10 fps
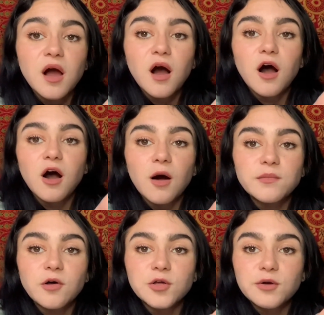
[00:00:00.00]

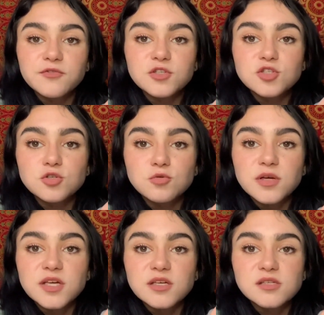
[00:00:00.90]
All you have to do
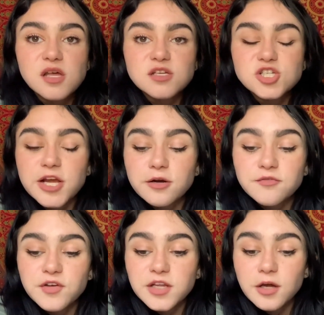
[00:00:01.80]
is share a
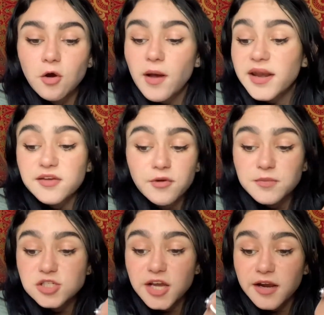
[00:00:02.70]
video, any from the
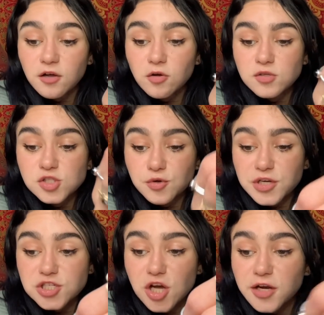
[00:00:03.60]
channel,
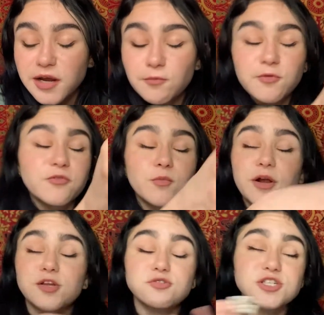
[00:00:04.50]
screenshot it from where
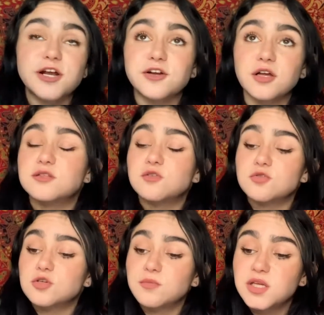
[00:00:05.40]
you shared it on
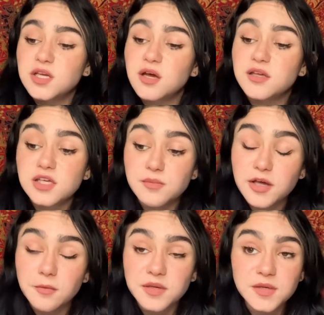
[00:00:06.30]
social media, email
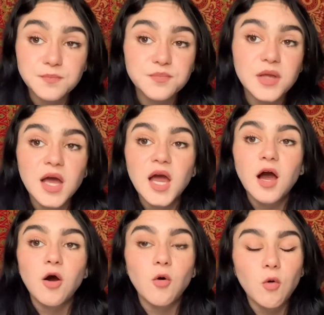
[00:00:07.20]
me,
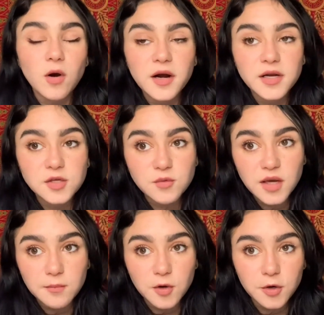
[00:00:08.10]
or you can
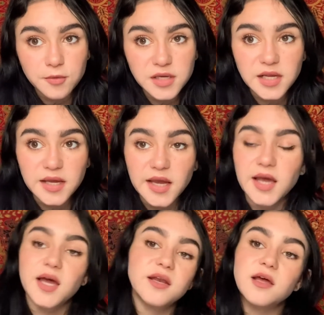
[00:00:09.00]
book a reading,
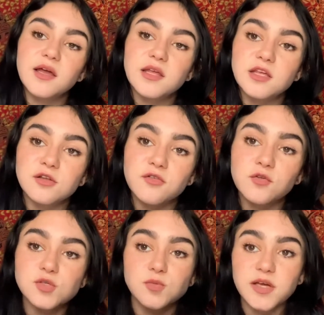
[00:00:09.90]
and either of
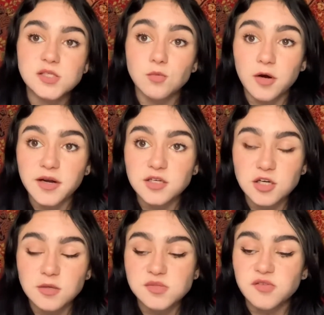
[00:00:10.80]
those ways work in
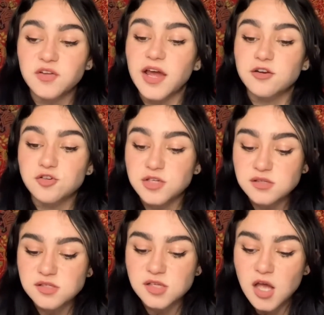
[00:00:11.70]
terms of an
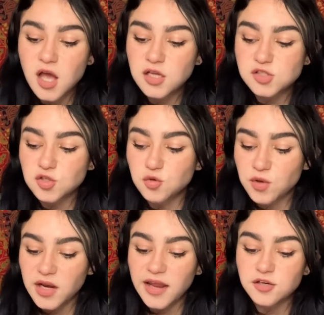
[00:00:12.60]
entrance. So you can
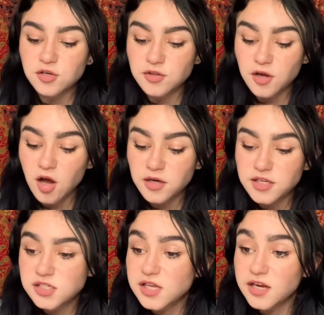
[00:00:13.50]
enter the
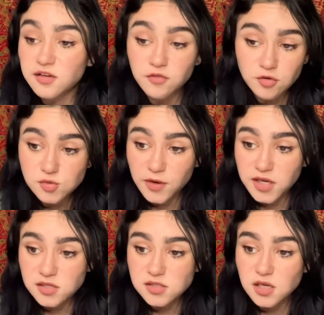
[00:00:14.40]
contest any of those
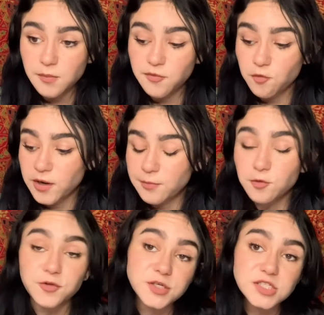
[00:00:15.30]
ways before April
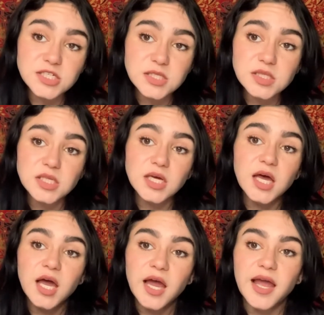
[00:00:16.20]
13th.
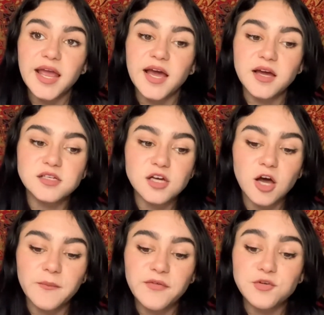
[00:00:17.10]
And
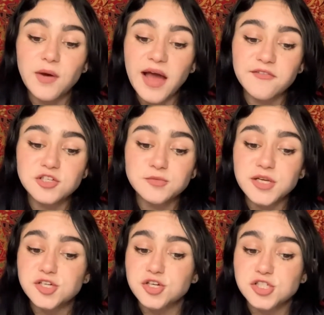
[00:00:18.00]
if you haven't, do make
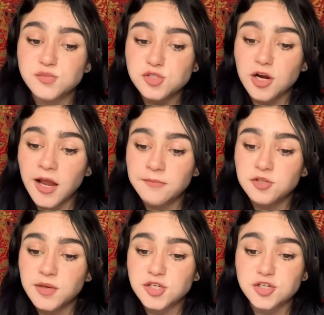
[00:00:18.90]
sure to subscribe. Do
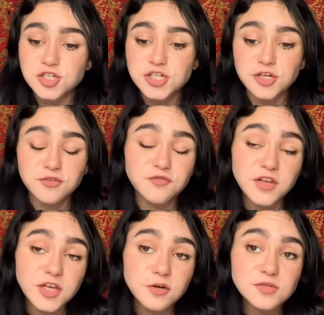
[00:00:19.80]
make sure to share the
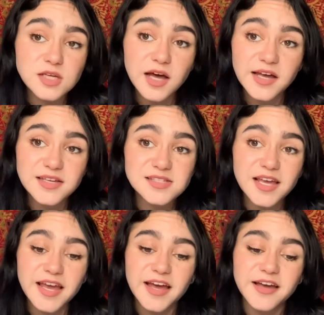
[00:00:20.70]
videos, guys.
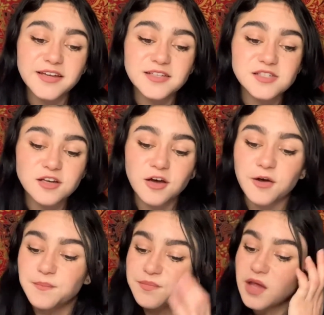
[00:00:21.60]
And
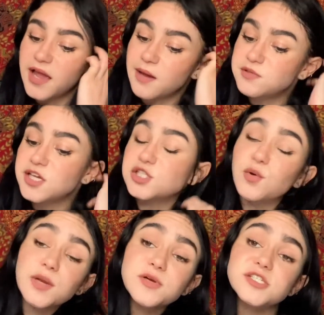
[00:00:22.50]
I am taking
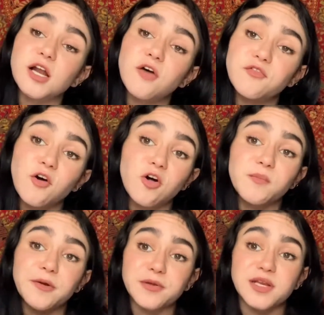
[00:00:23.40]
20% off of all of my
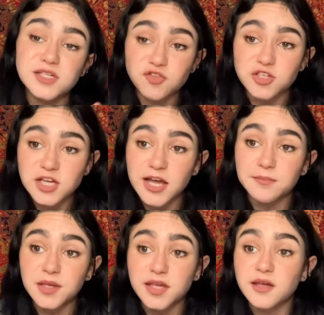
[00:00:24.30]
readings for the time
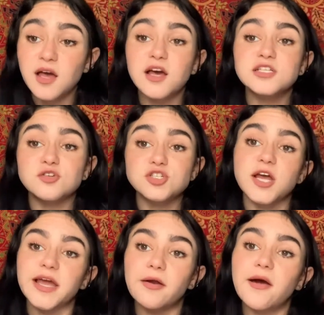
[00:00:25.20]
being. So check
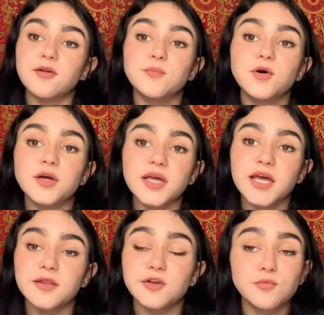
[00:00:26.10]
out how to book, and
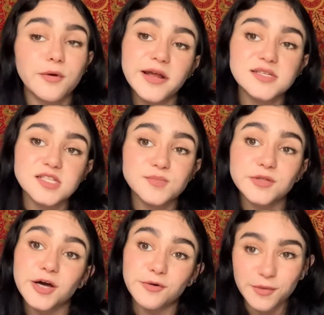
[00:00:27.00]
the new price is
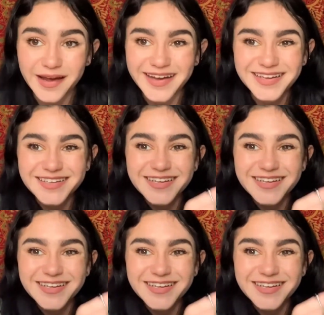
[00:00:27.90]
below, okay?